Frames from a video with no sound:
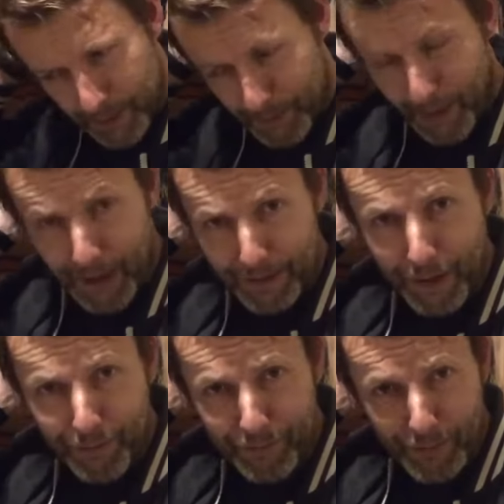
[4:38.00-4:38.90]
They ain't
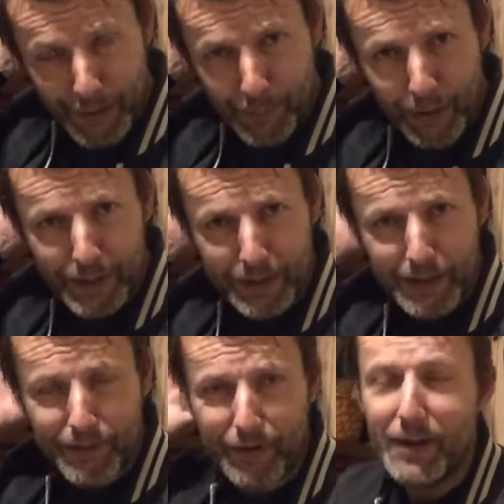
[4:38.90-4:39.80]
no fucking picnic
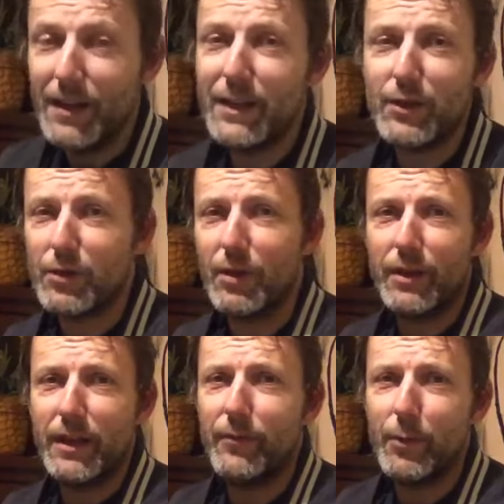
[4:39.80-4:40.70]
either. It's just
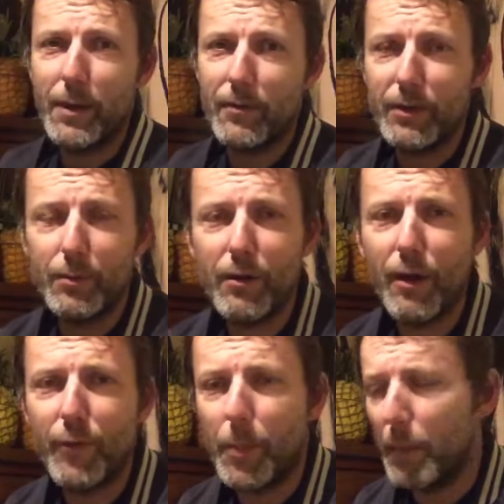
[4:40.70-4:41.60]
like it everywhere, isn't it? We're
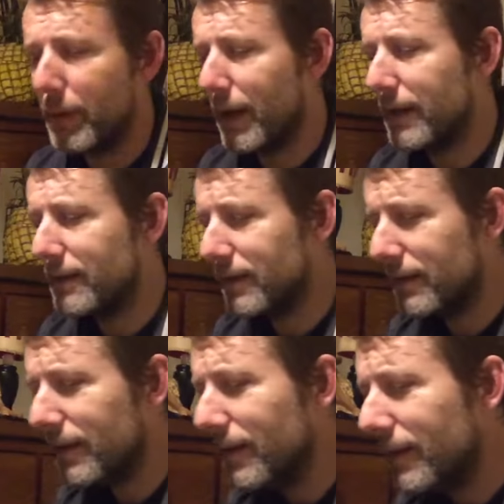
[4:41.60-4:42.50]
overpopulated.
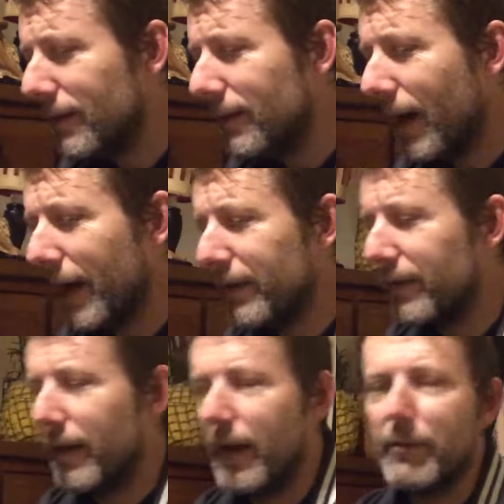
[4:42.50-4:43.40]
And
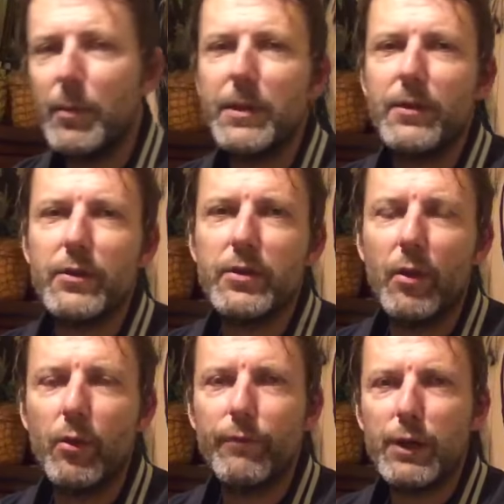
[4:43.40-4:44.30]
everybody,
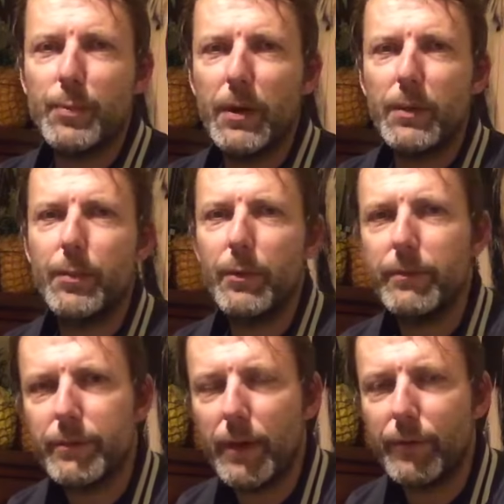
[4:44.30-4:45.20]
all the rich people
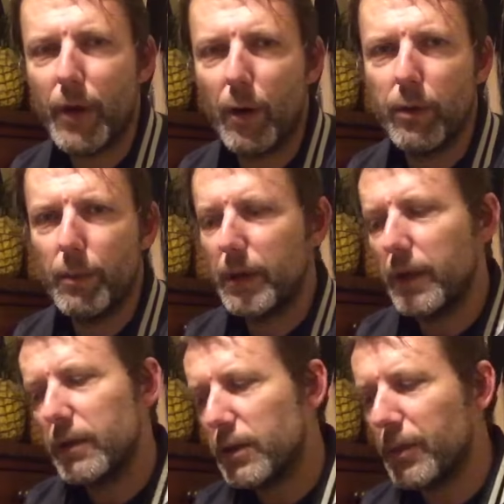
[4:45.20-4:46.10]
have got all the
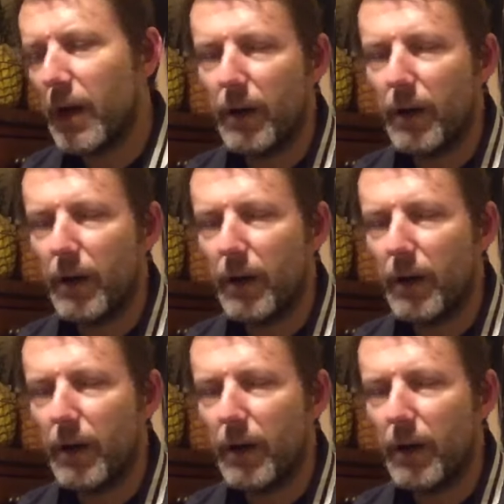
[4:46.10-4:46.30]
money, so we